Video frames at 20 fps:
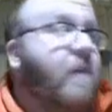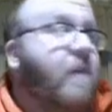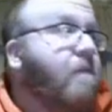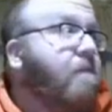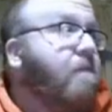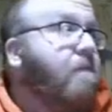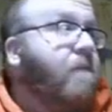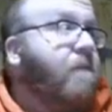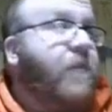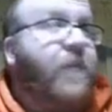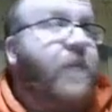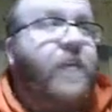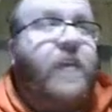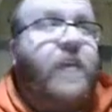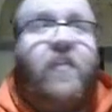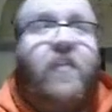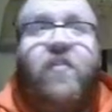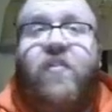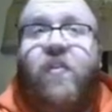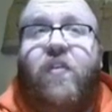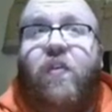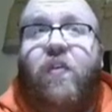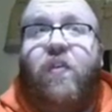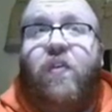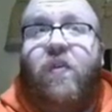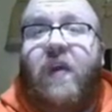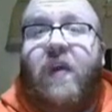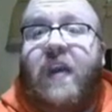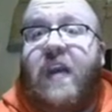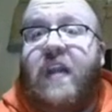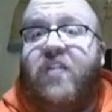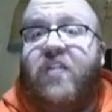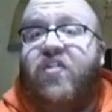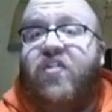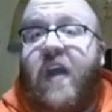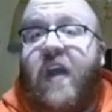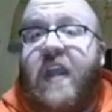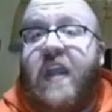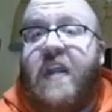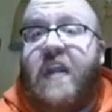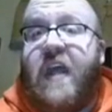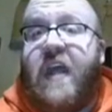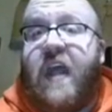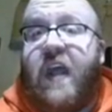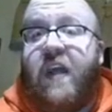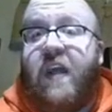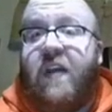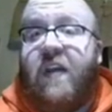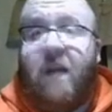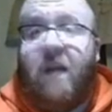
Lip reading: I'm 6'2", I got a giant head,